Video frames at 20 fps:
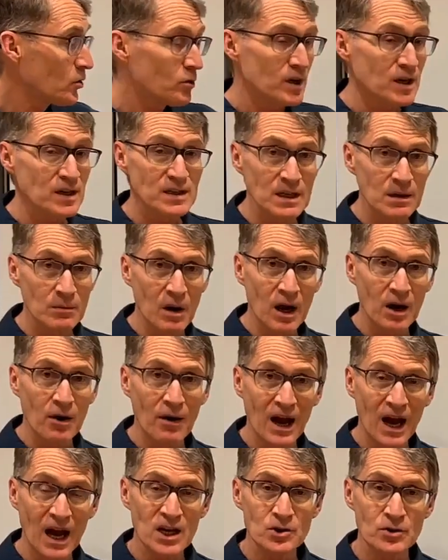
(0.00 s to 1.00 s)
creatine
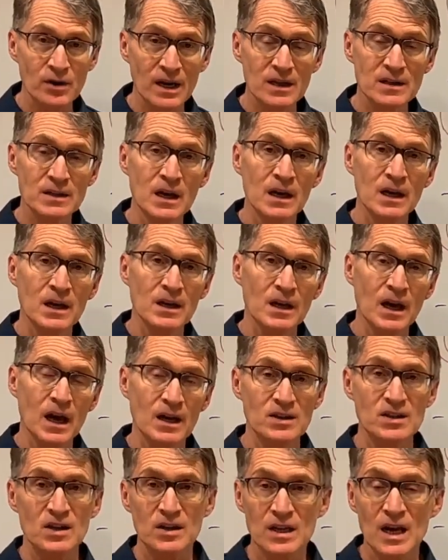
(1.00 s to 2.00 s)

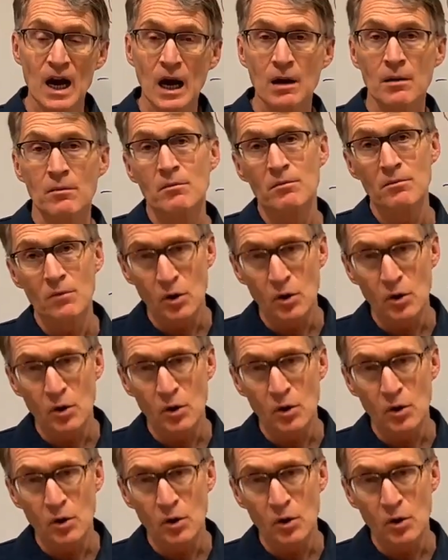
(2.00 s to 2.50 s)
monohydrate to young,